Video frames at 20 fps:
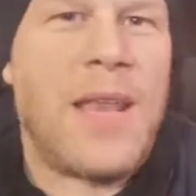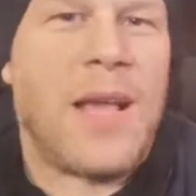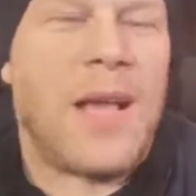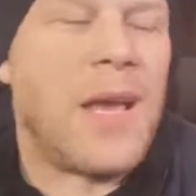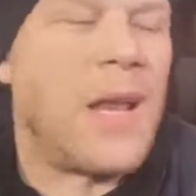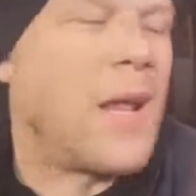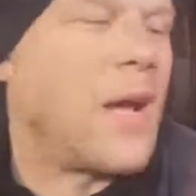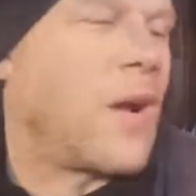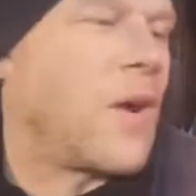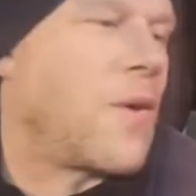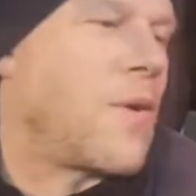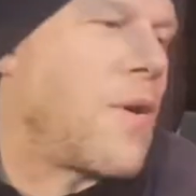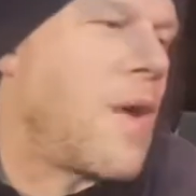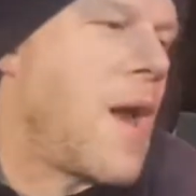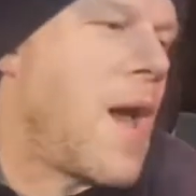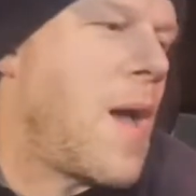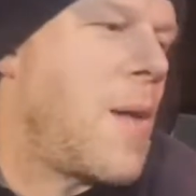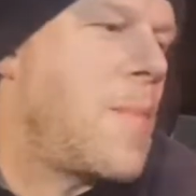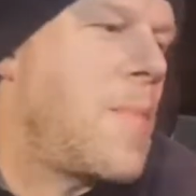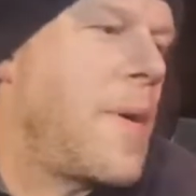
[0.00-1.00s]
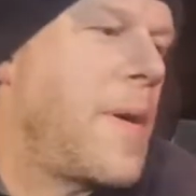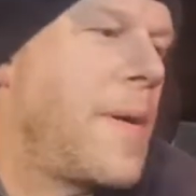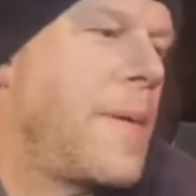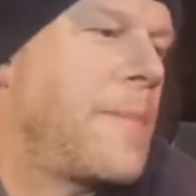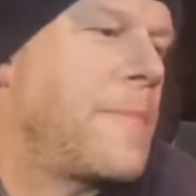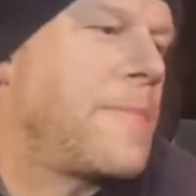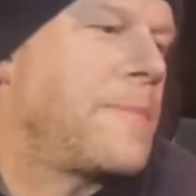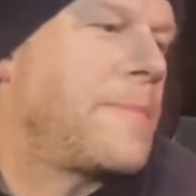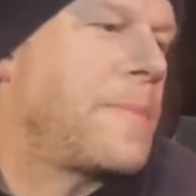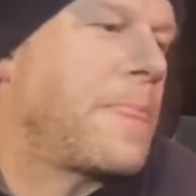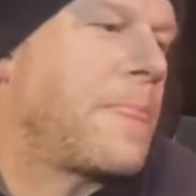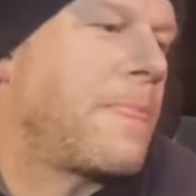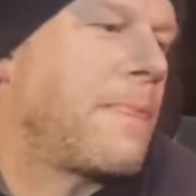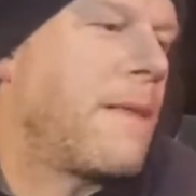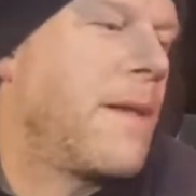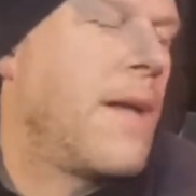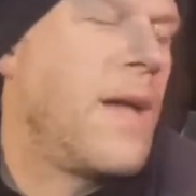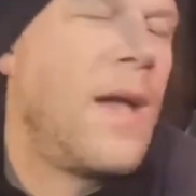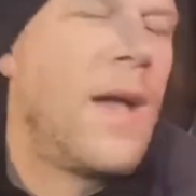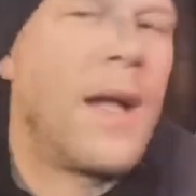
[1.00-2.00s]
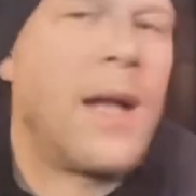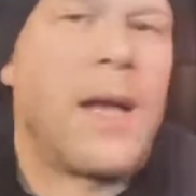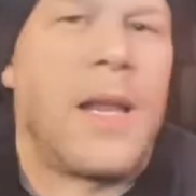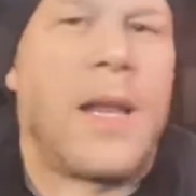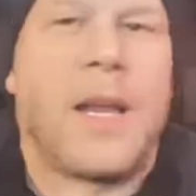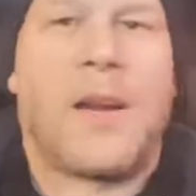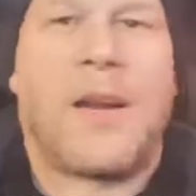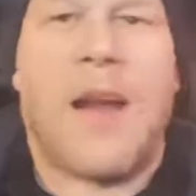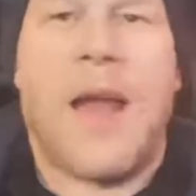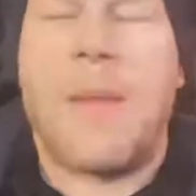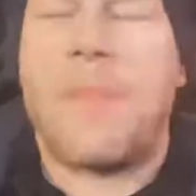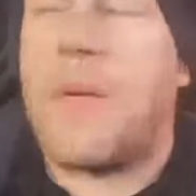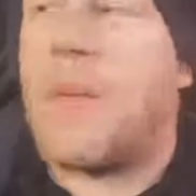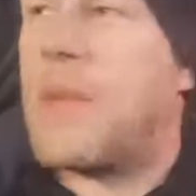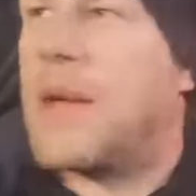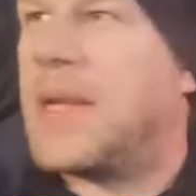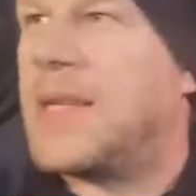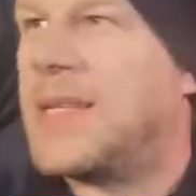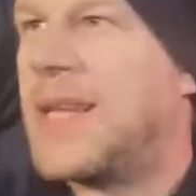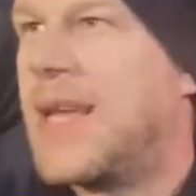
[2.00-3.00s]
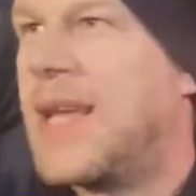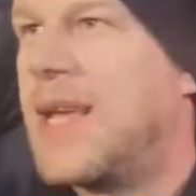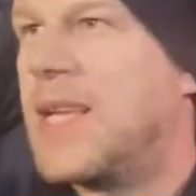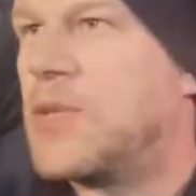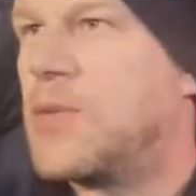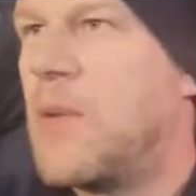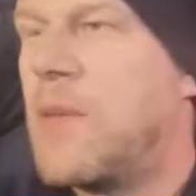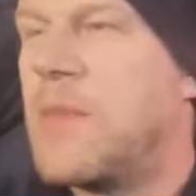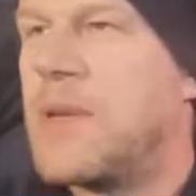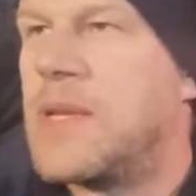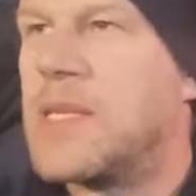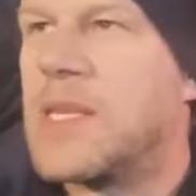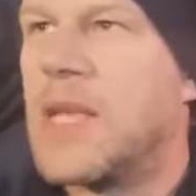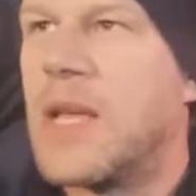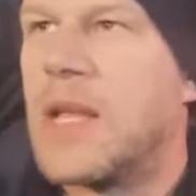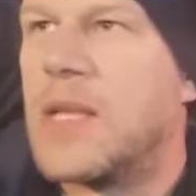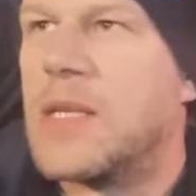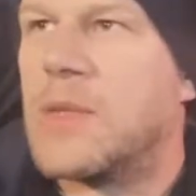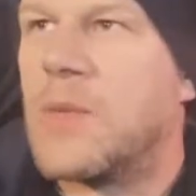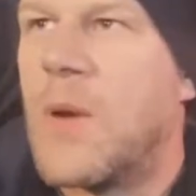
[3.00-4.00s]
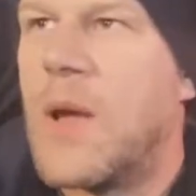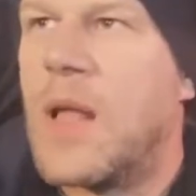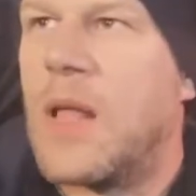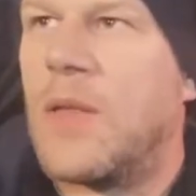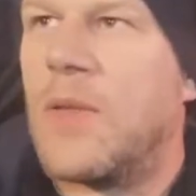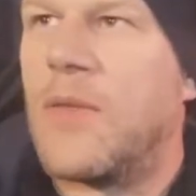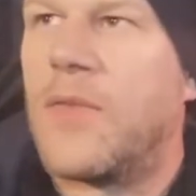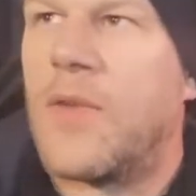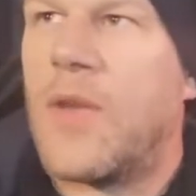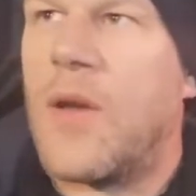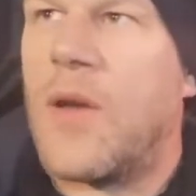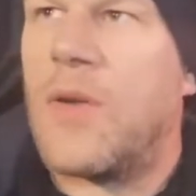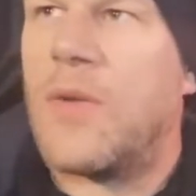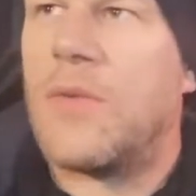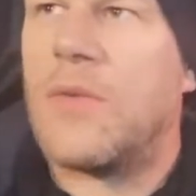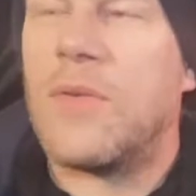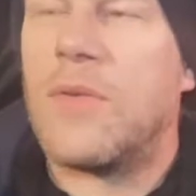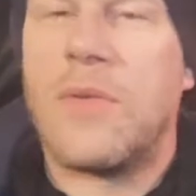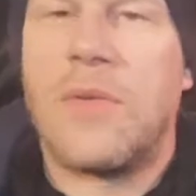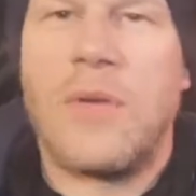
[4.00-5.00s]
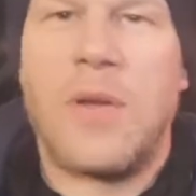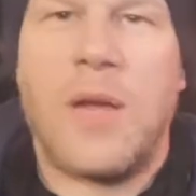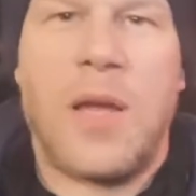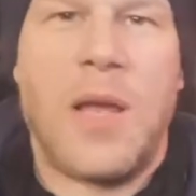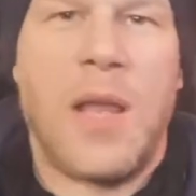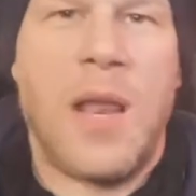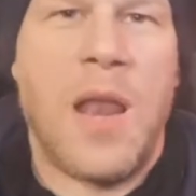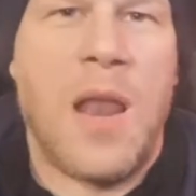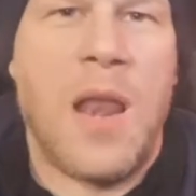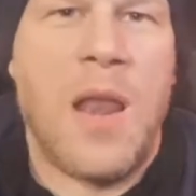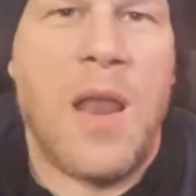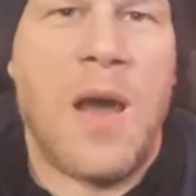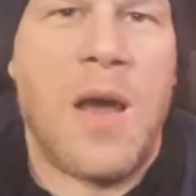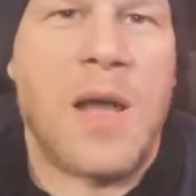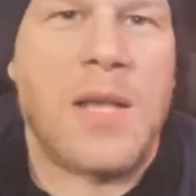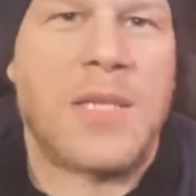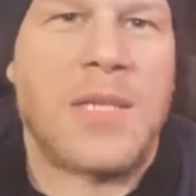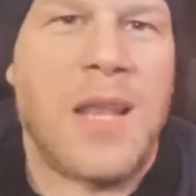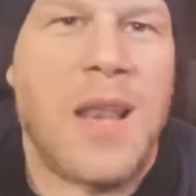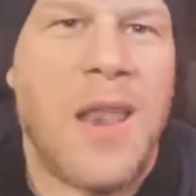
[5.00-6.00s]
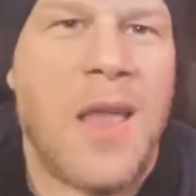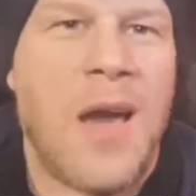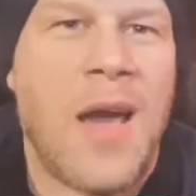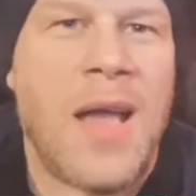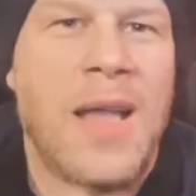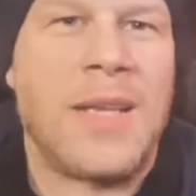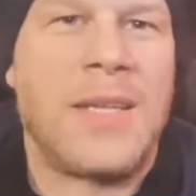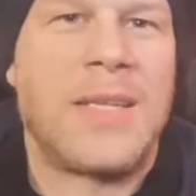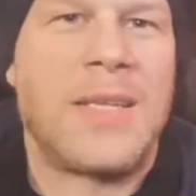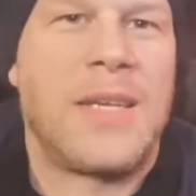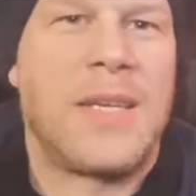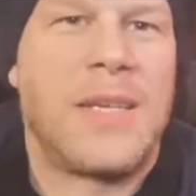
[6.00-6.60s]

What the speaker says: Gonna grab a McD's with my son as well. So nice light.